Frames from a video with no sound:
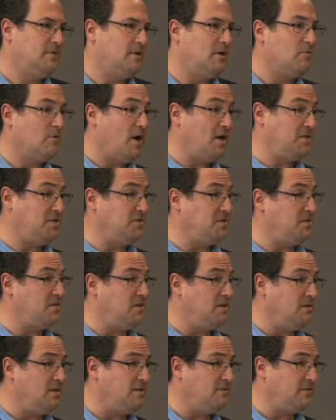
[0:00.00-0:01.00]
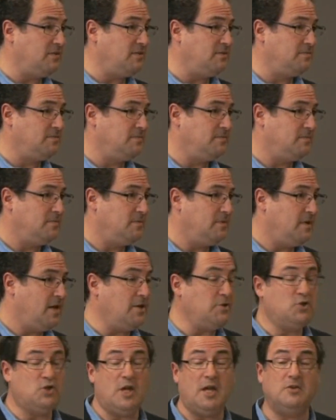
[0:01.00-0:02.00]
a rise in sea level
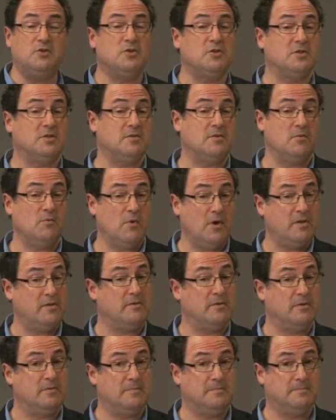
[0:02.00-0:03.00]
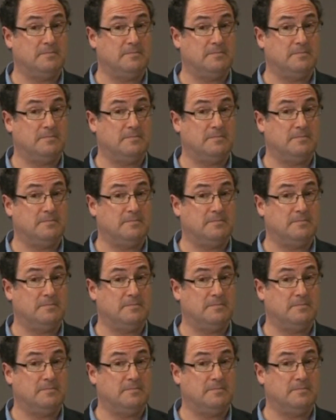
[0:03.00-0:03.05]
and changes in the weather.